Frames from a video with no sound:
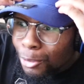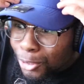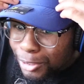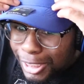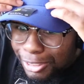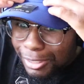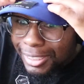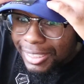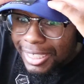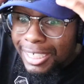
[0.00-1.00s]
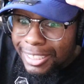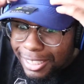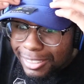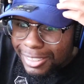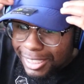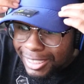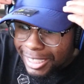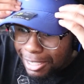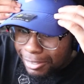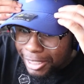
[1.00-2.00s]
too, so she's gonna... He literally just
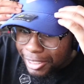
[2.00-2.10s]
killed